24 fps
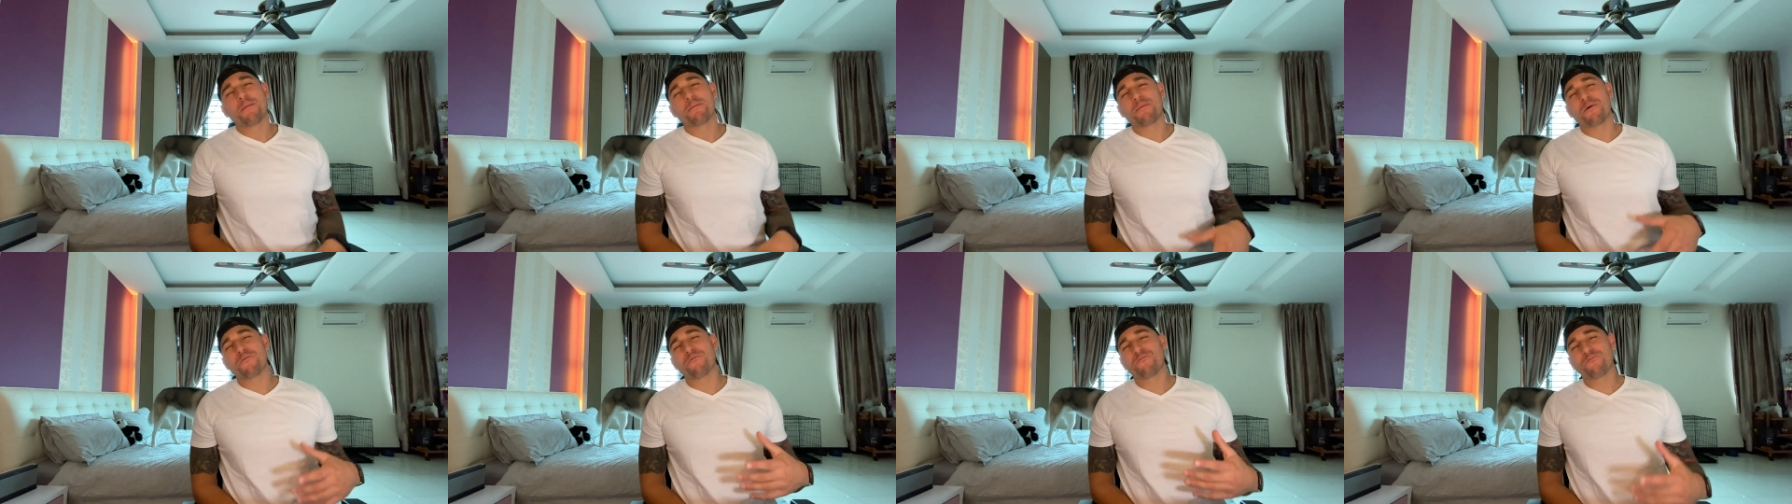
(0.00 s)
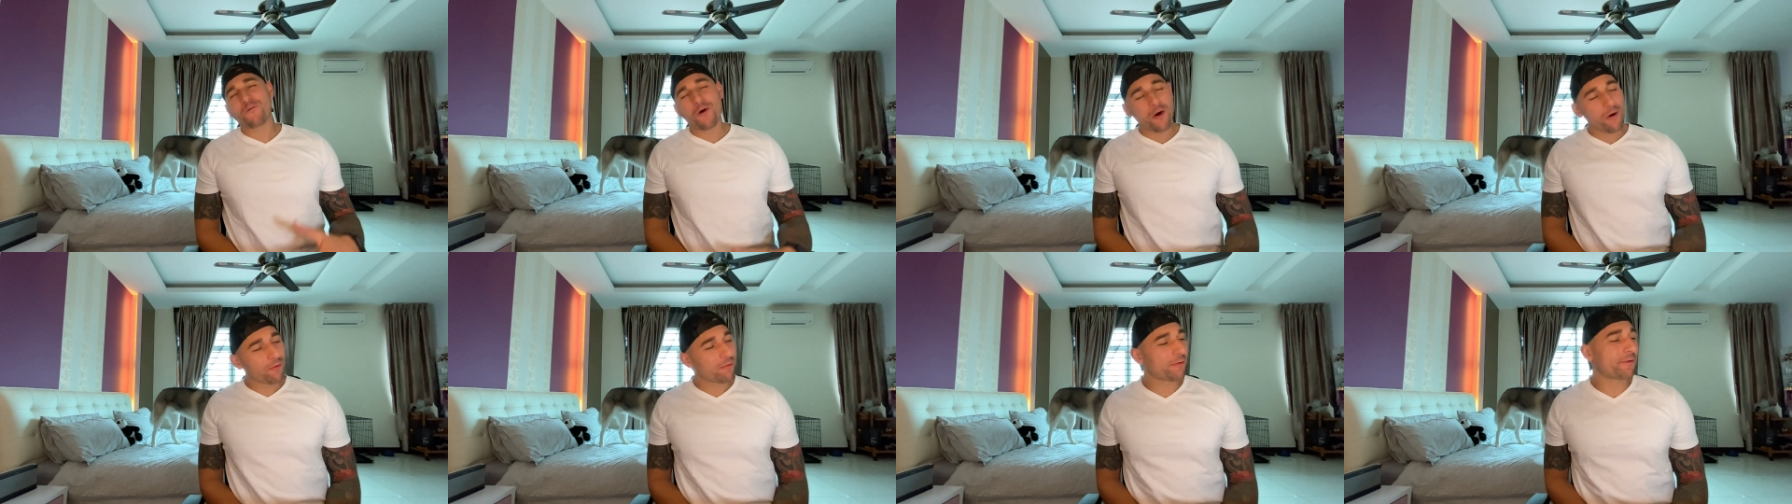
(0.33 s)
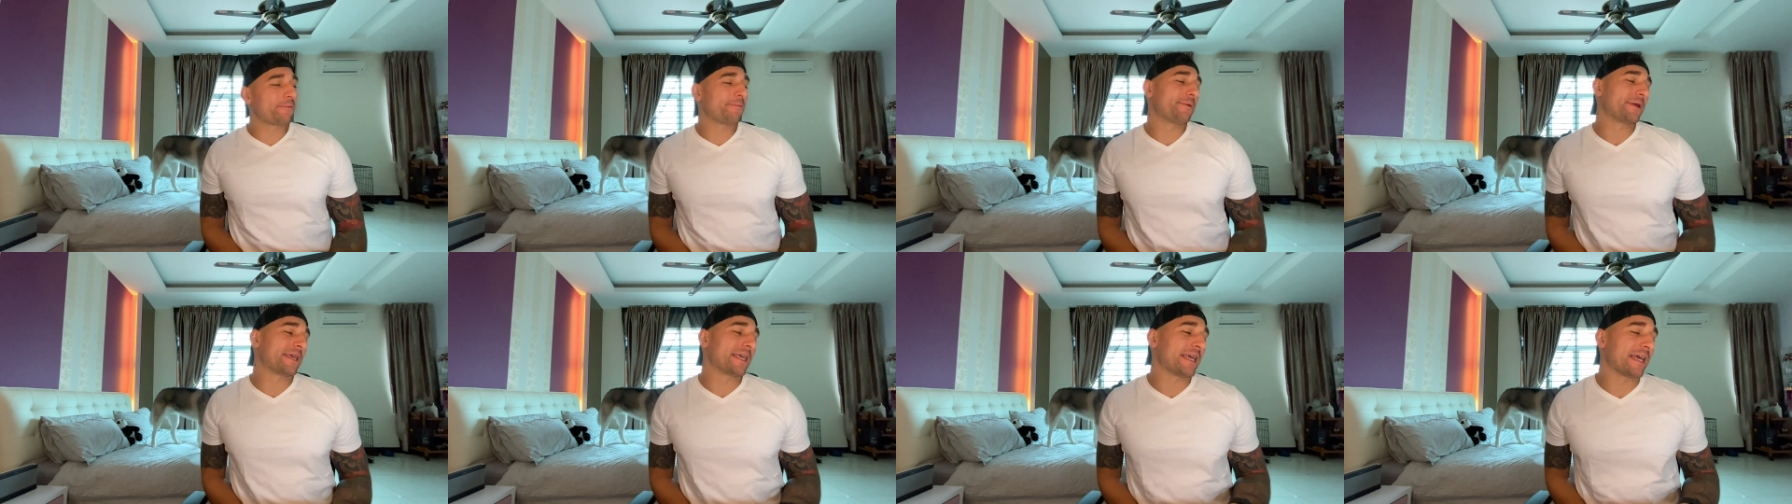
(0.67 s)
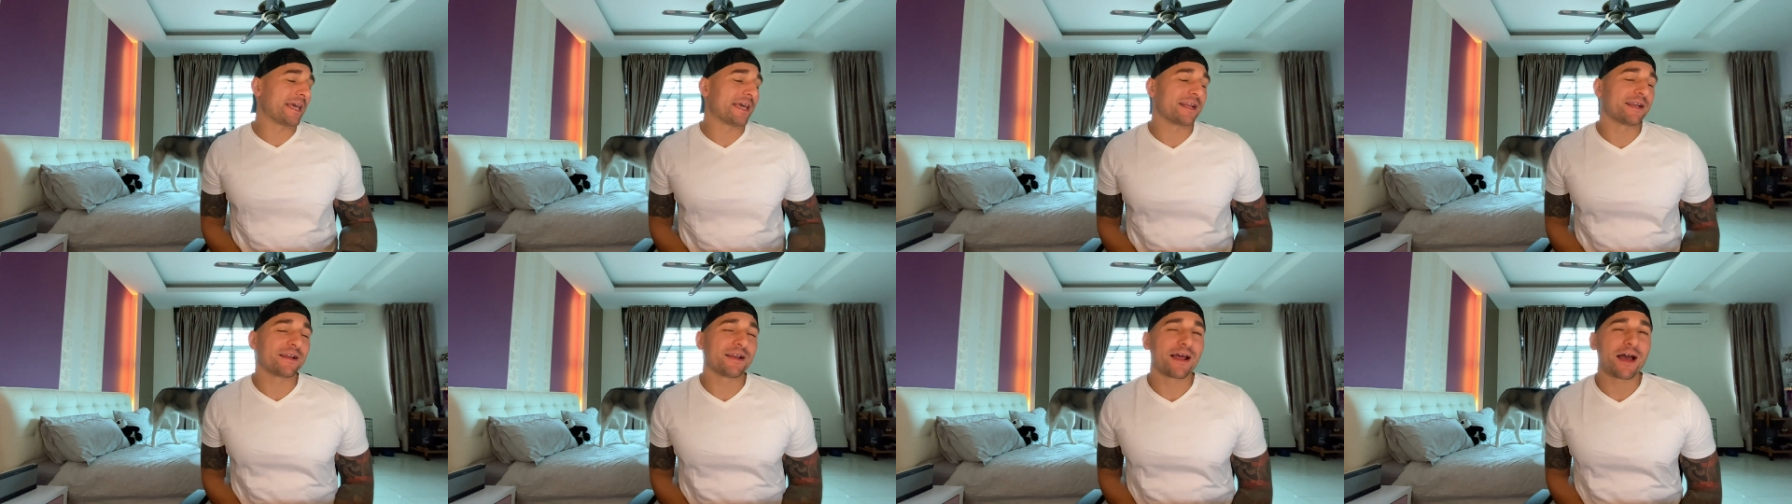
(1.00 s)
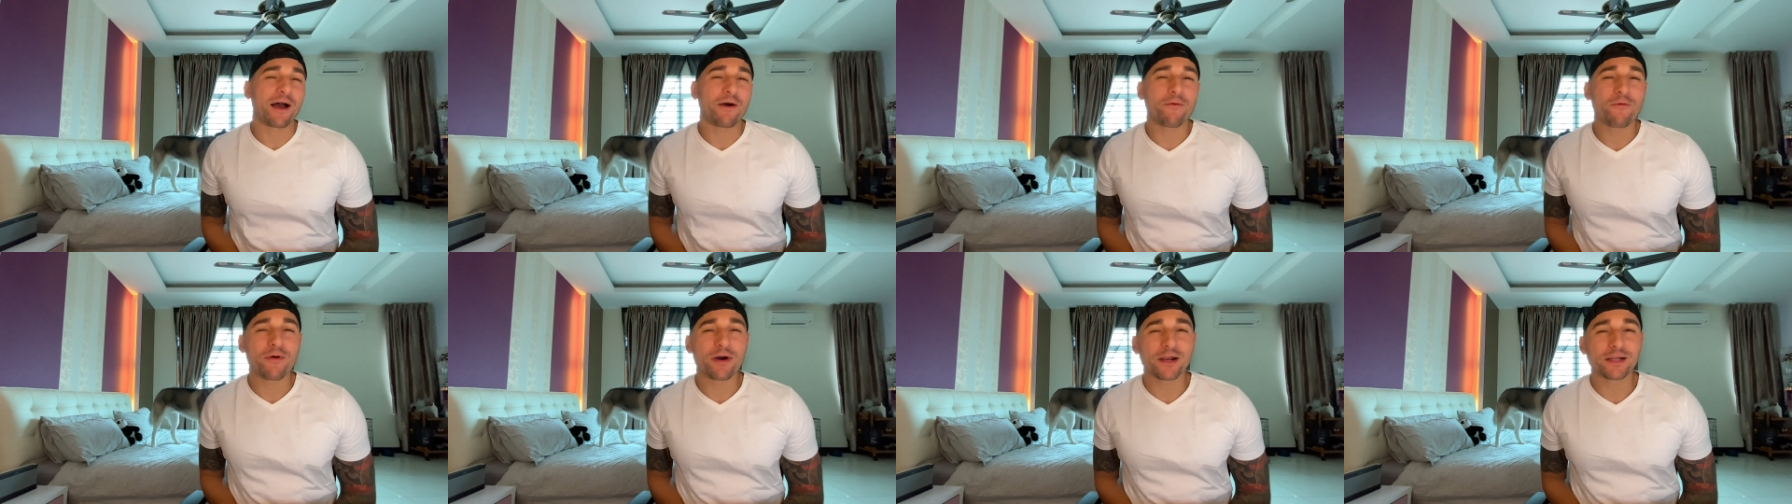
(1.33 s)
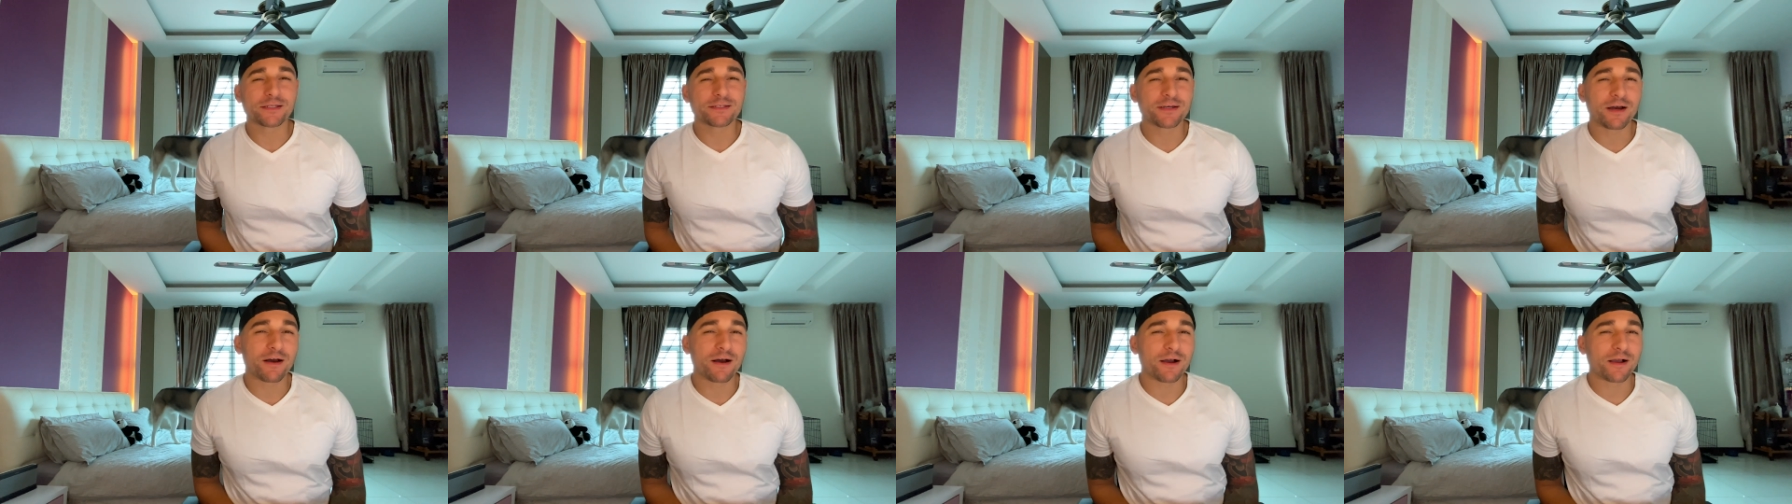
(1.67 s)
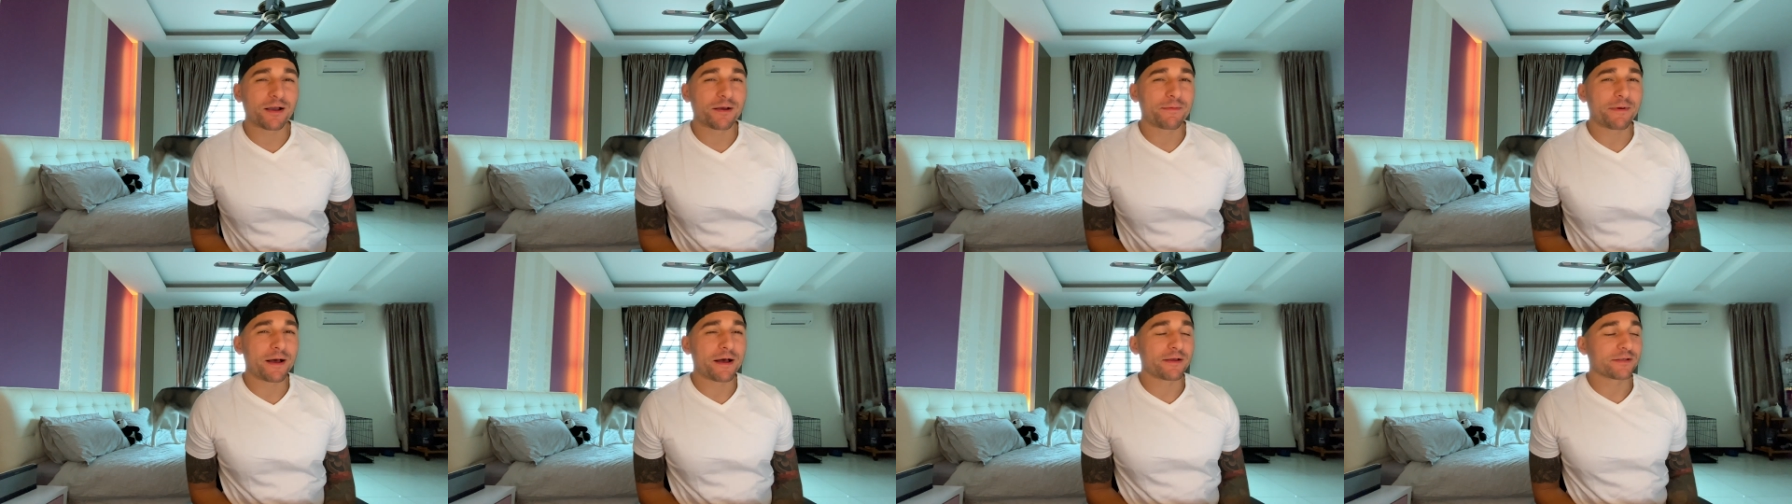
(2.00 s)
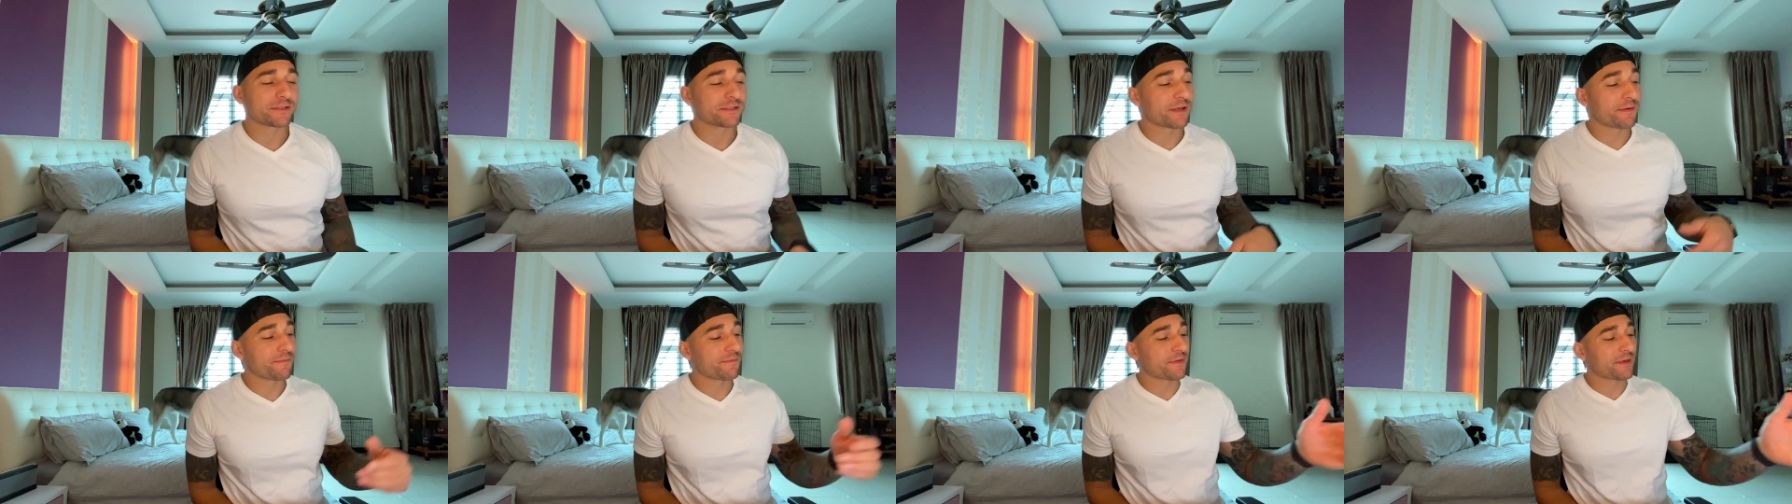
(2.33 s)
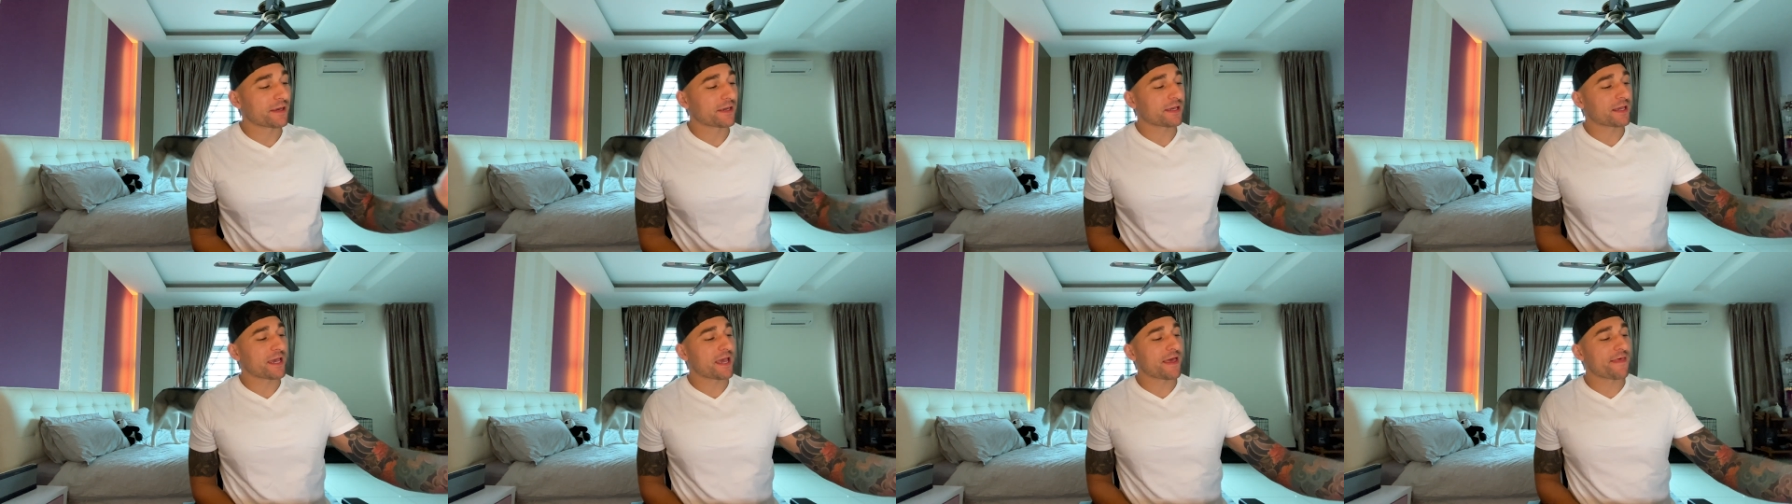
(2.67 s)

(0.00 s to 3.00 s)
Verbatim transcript: Before we begin, I want to talk about something,